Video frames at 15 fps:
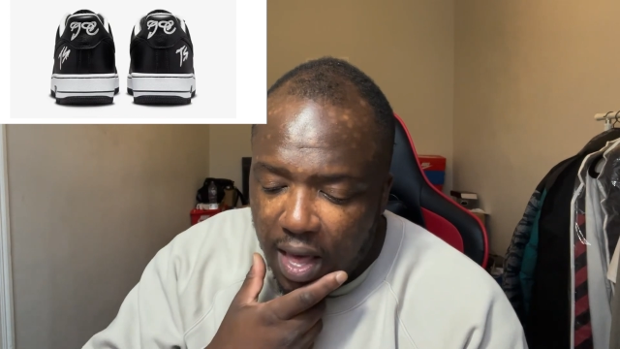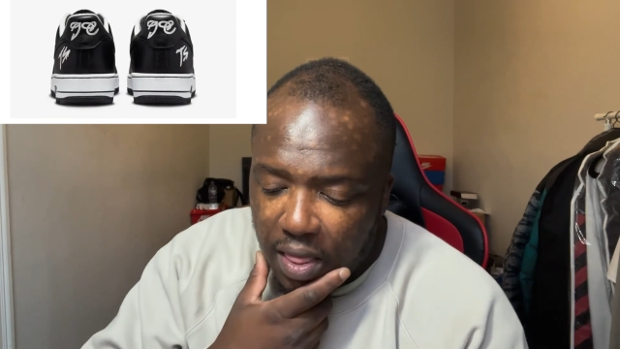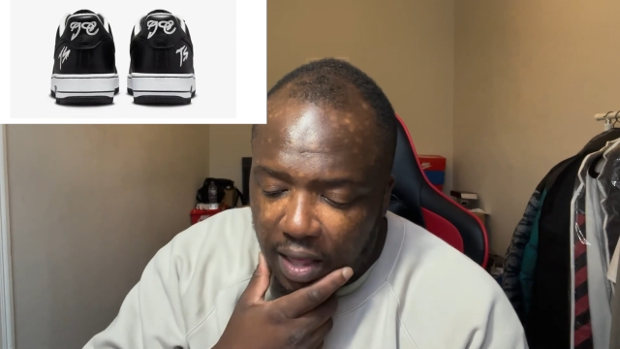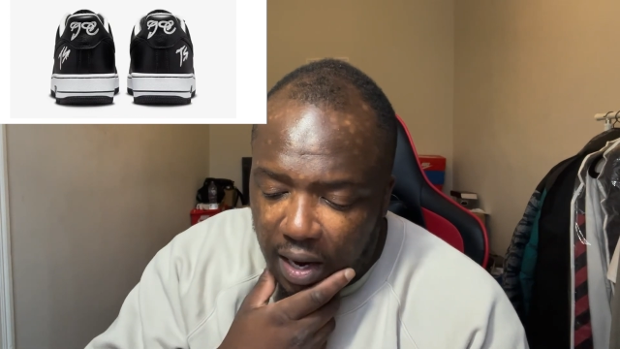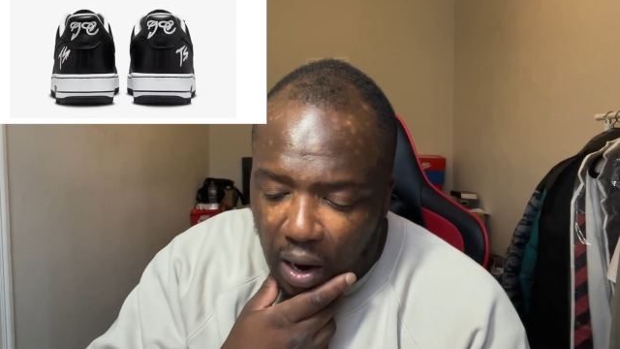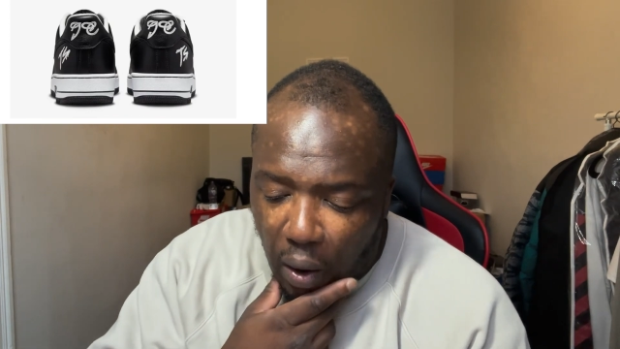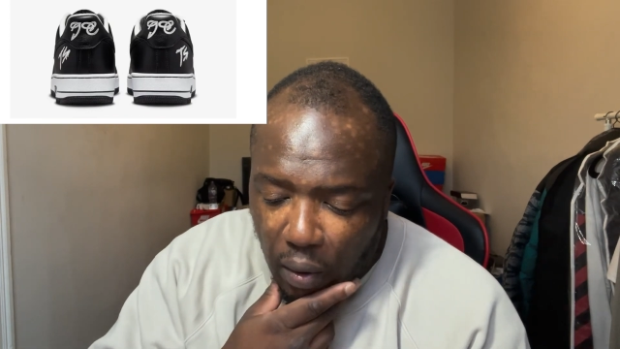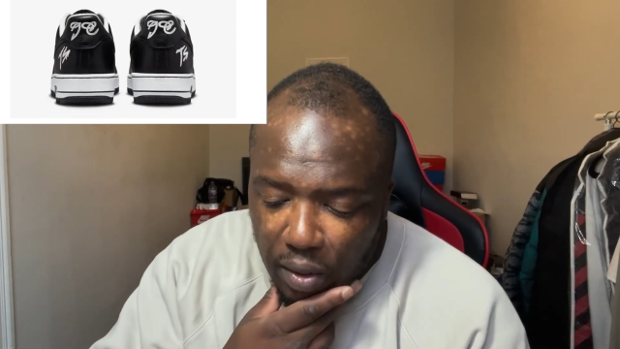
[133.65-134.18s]

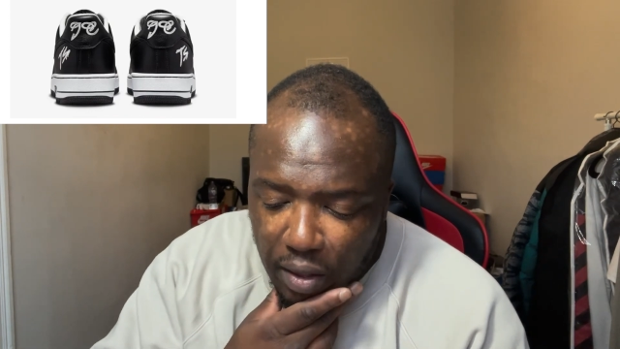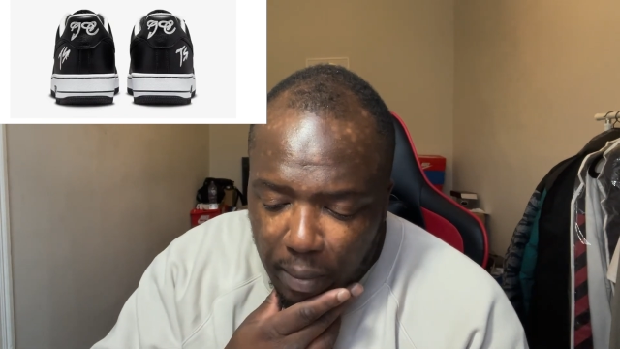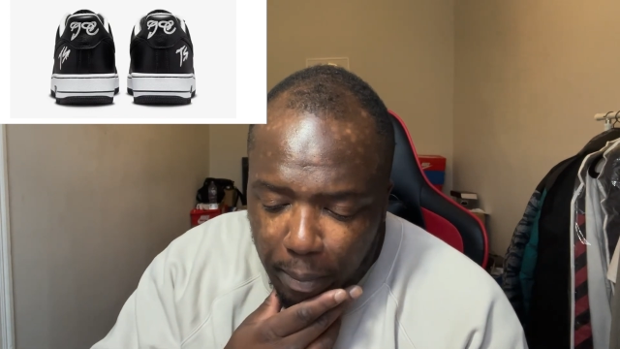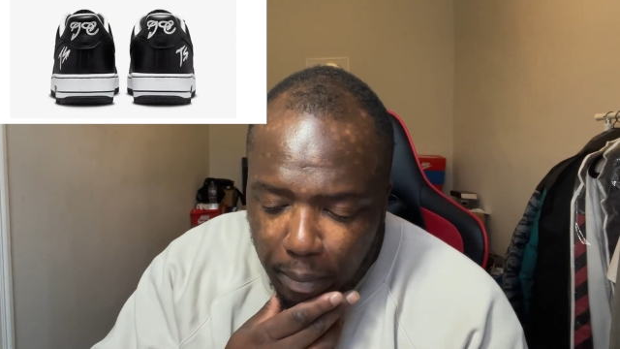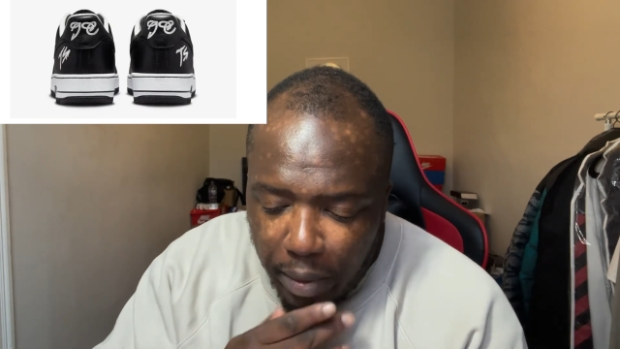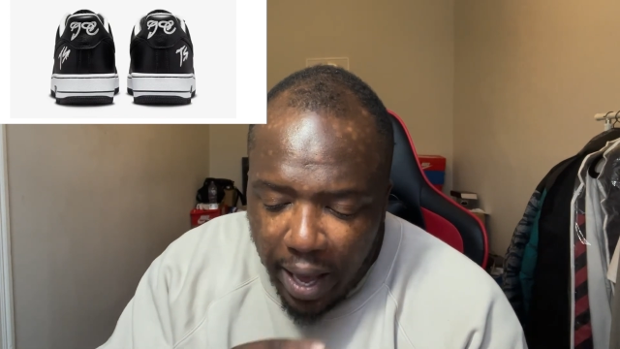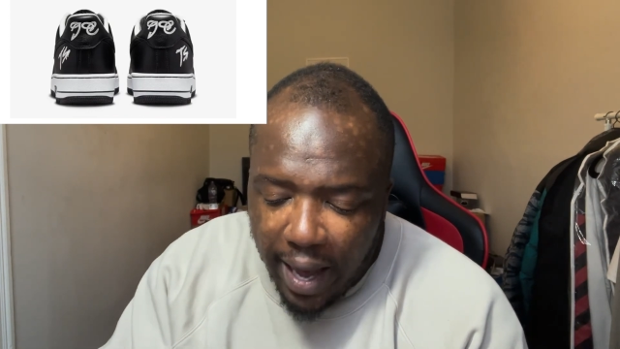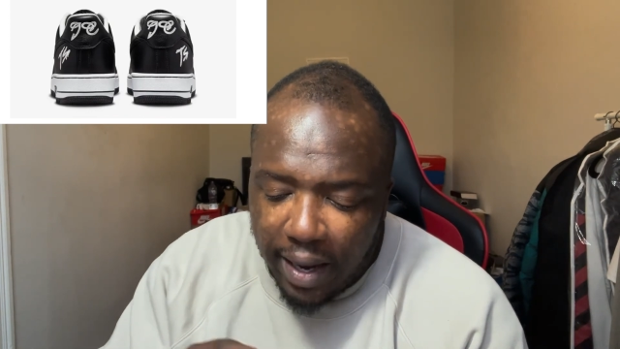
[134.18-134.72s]
Then on the
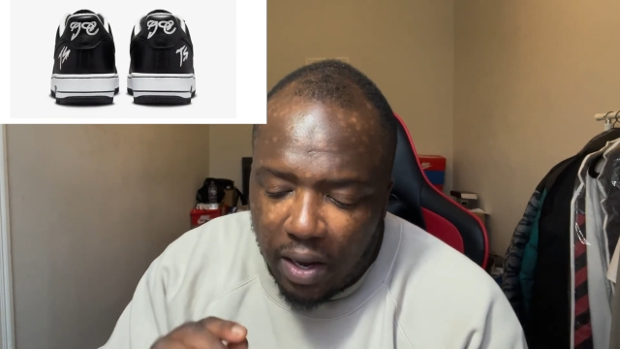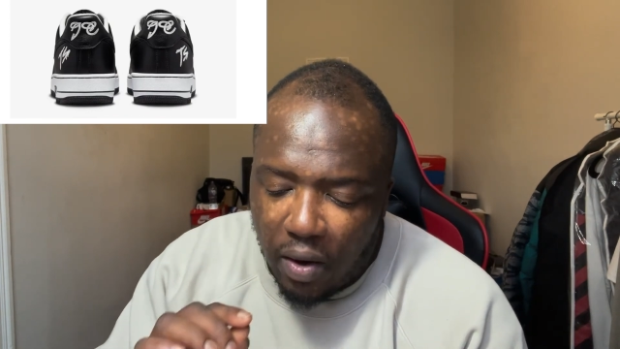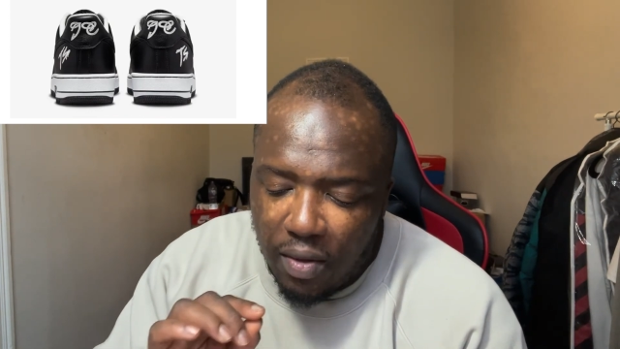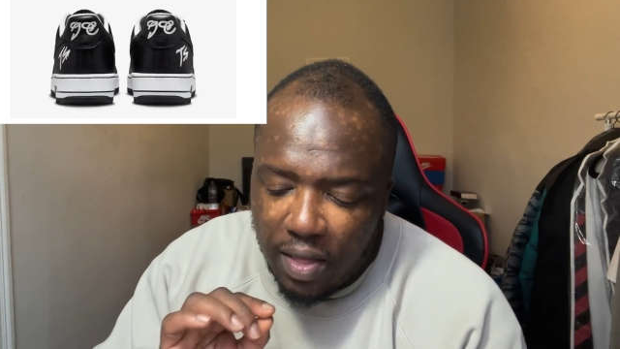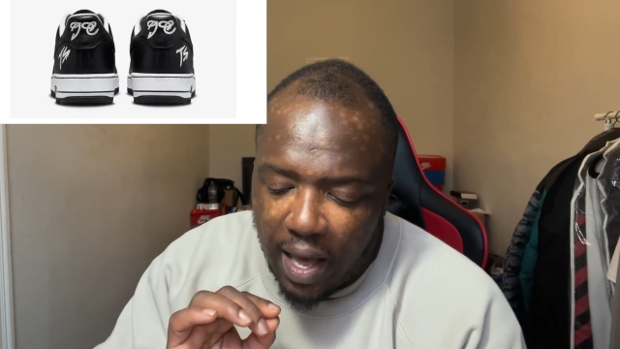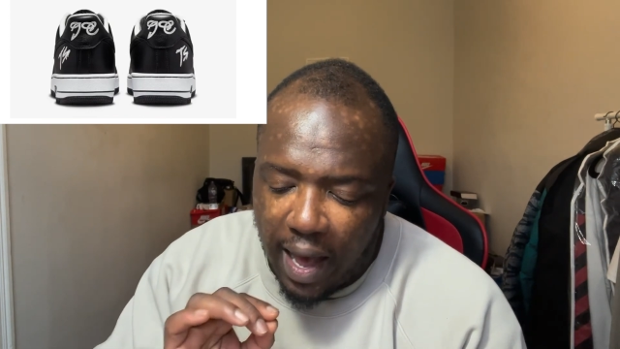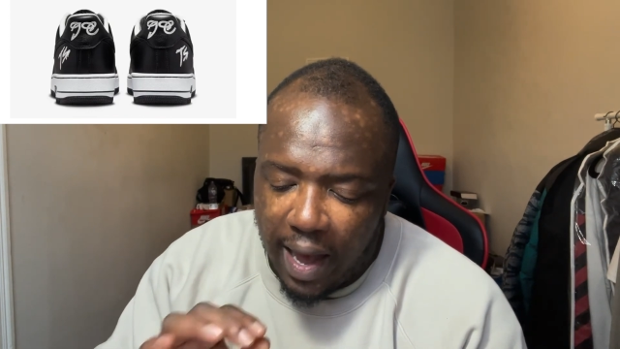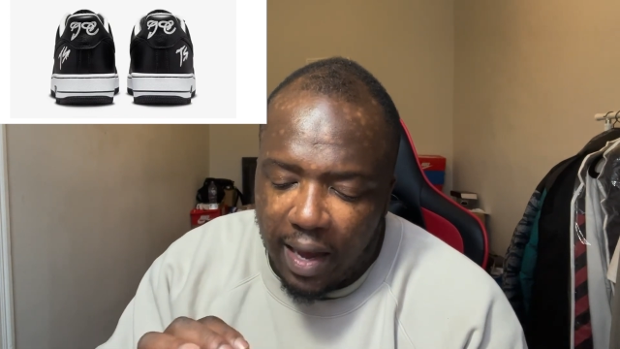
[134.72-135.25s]
back, on
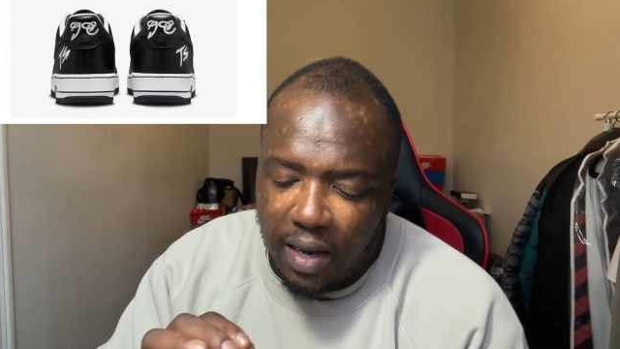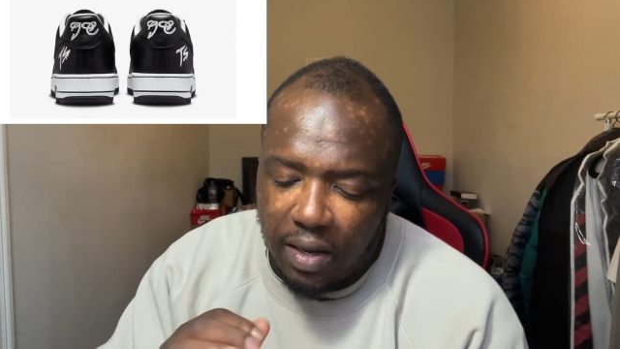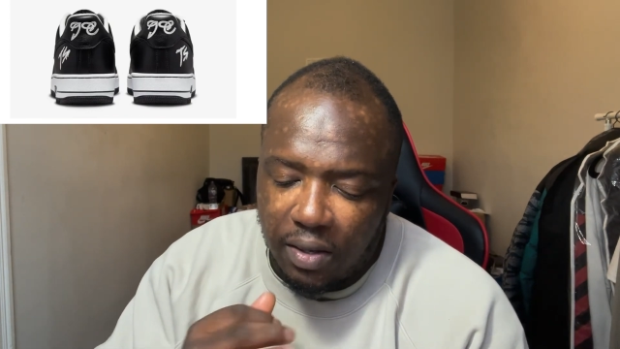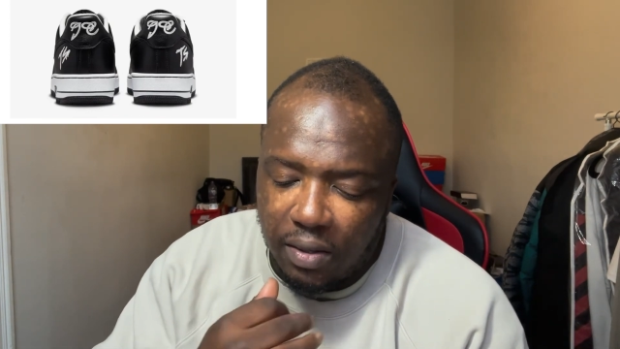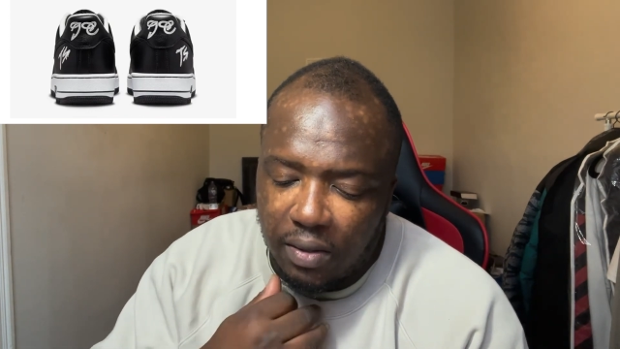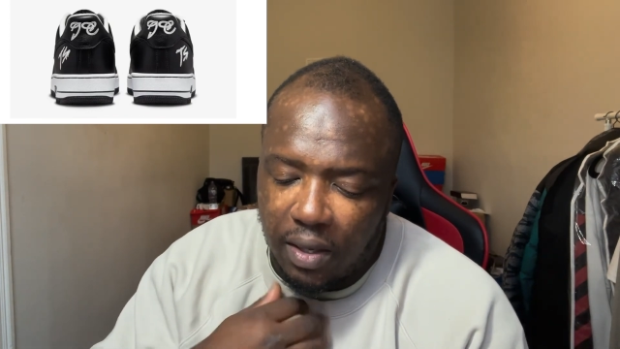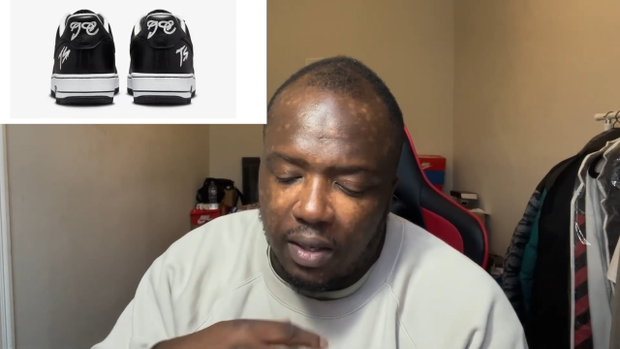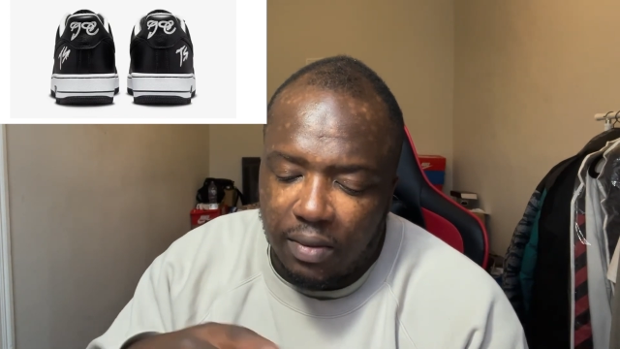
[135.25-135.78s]
the
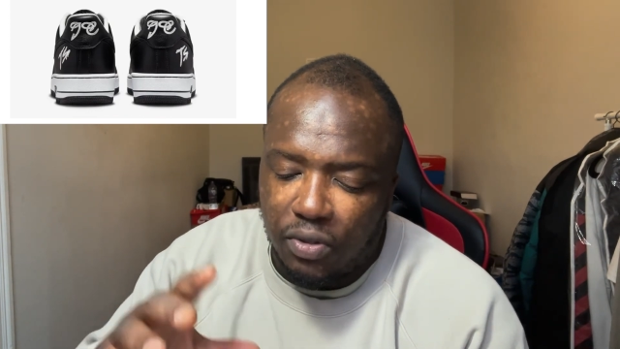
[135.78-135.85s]
ankle,